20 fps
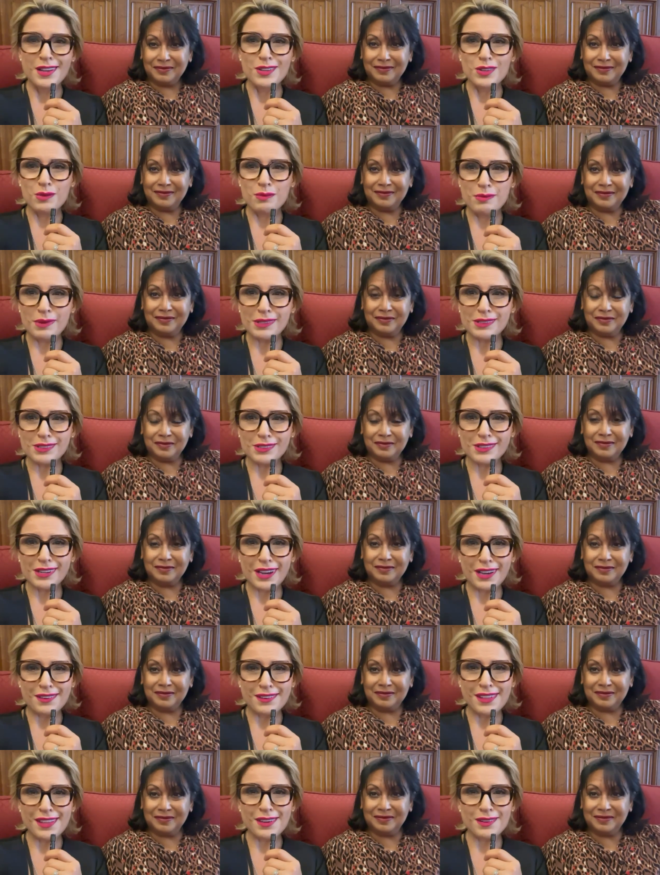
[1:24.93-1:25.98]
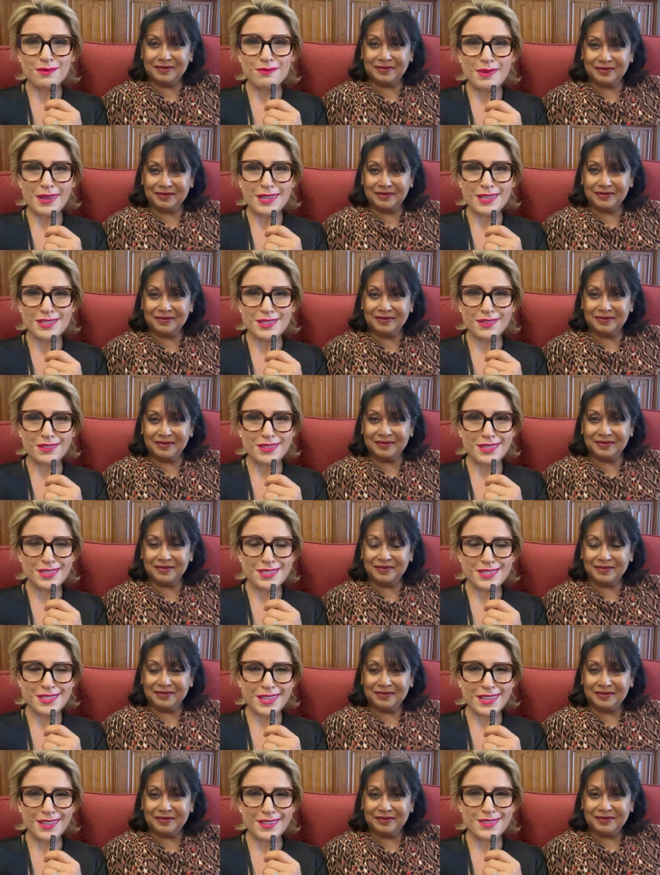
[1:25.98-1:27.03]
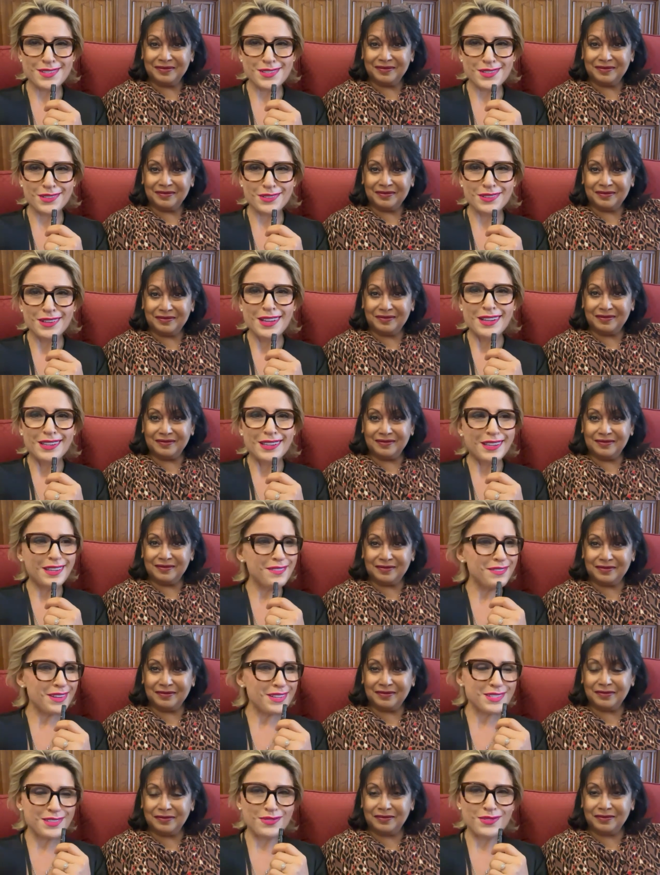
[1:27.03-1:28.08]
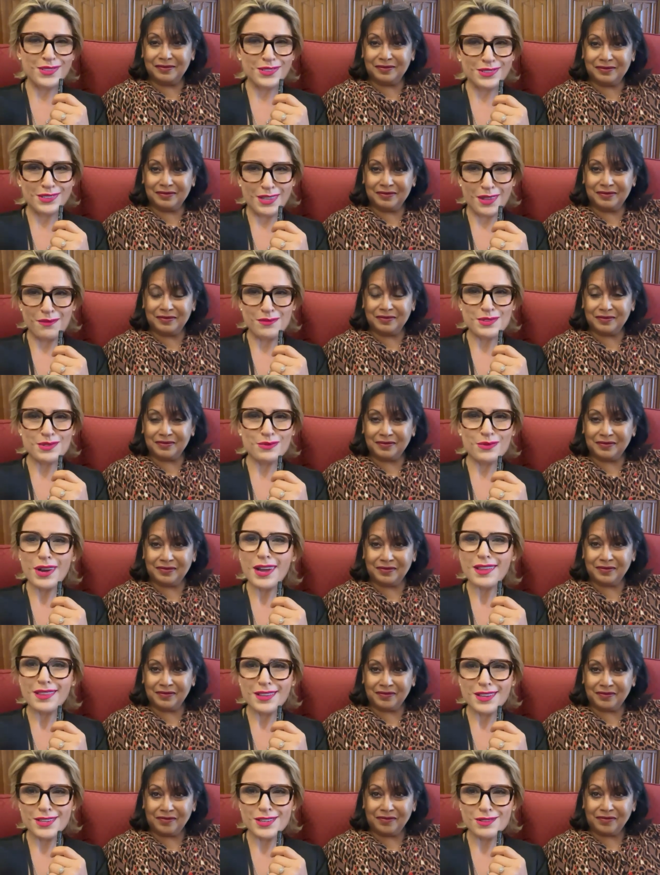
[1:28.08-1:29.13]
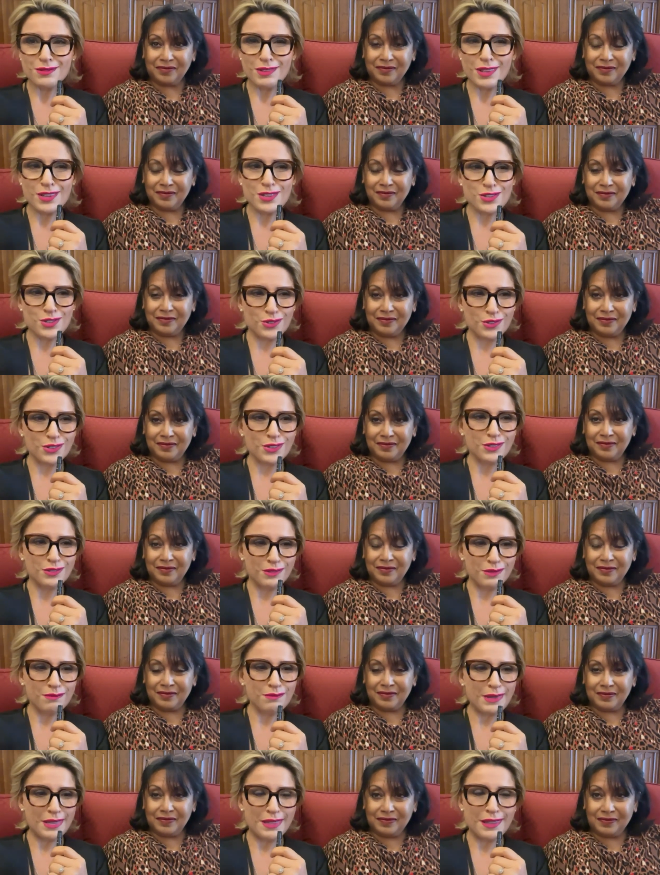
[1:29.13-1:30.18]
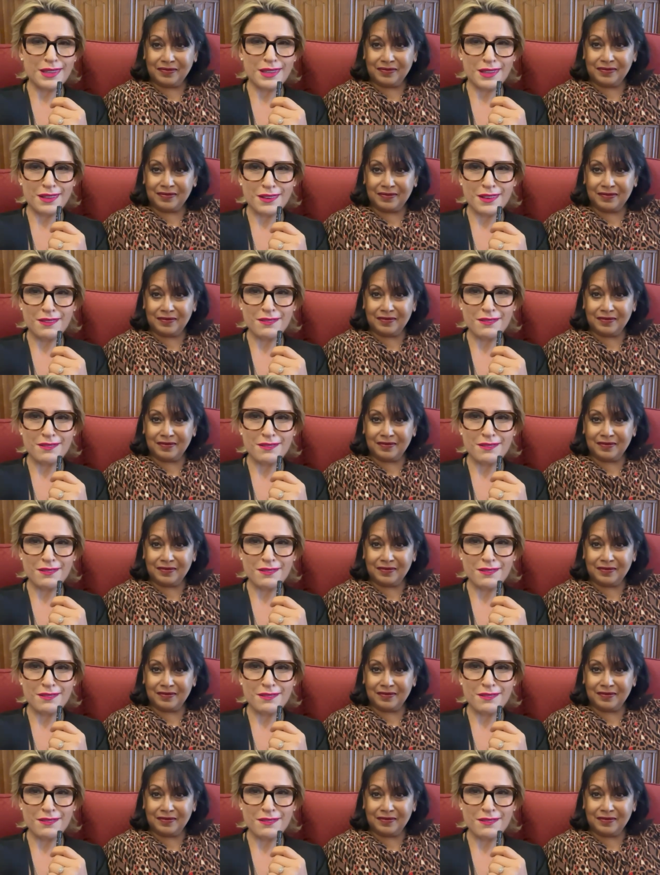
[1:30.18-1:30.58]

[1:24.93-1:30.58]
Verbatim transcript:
Speaker 1: you build your career based on these skills. So give us a few tips why they, they should be in